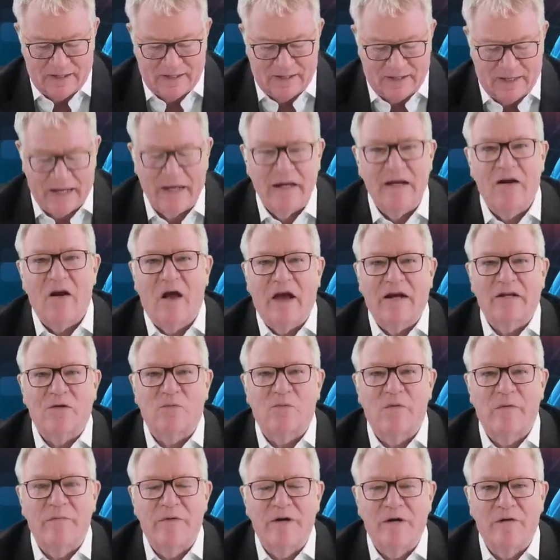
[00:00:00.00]
he likes
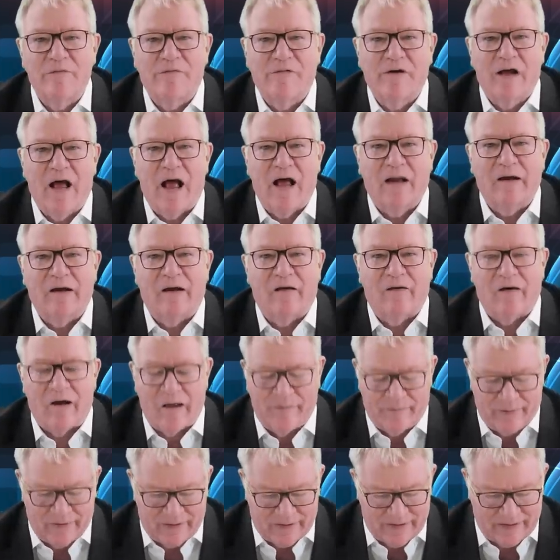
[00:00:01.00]
women of colour,
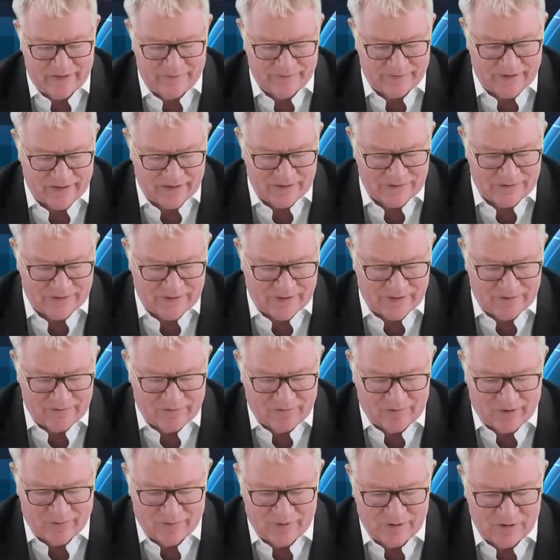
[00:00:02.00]
I believe, does
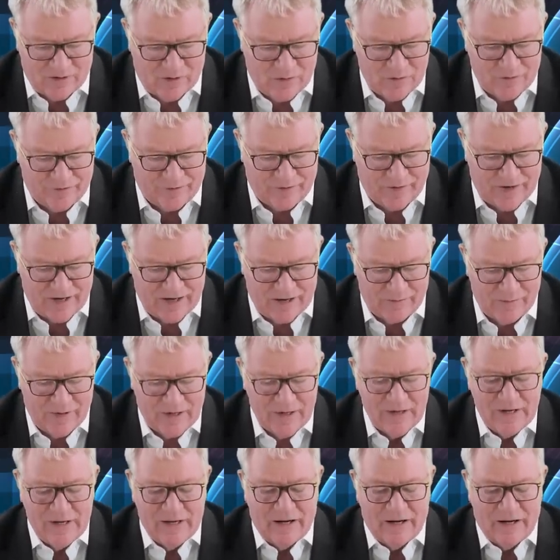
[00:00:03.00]
Robert. Good for him.